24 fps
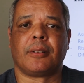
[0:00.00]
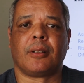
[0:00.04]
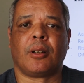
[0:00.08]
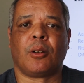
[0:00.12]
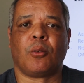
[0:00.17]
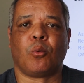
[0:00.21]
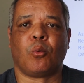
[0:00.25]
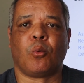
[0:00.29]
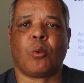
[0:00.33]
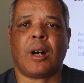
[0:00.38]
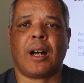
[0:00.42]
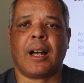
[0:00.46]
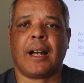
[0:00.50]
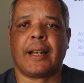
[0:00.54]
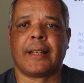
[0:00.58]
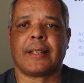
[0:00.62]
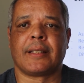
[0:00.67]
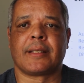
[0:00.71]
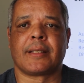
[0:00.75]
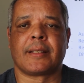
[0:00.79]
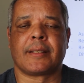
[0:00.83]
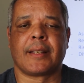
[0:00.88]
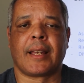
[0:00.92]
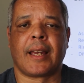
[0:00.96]
a
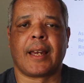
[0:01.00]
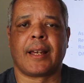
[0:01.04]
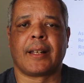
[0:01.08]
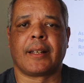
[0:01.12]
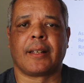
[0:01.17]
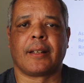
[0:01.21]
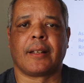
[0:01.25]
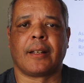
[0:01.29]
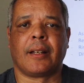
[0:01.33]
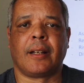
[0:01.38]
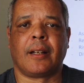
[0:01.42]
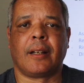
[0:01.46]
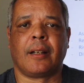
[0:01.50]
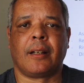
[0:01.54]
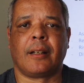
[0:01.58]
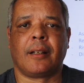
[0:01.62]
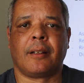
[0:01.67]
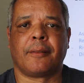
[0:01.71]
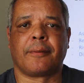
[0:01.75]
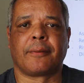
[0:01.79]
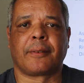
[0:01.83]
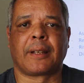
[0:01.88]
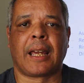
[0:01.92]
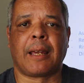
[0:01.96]
wide set
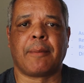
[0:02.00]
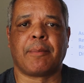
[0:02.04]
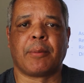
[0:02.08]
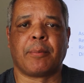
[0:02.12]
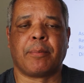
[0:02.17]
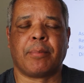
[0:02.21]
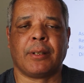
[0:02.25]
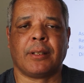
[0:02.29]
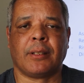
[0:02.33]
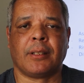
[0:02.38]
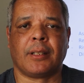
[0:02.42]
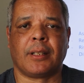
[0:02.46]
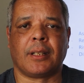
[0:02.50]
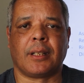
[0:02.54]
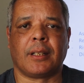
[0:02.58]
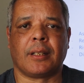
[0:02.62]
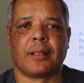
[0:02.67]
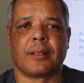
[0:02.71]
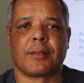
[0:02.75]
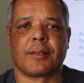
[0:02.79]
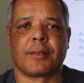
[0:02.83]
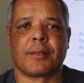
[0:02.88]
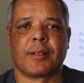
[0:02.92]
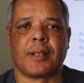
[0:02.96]
of
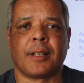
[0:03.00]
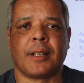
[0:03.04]
capabilities,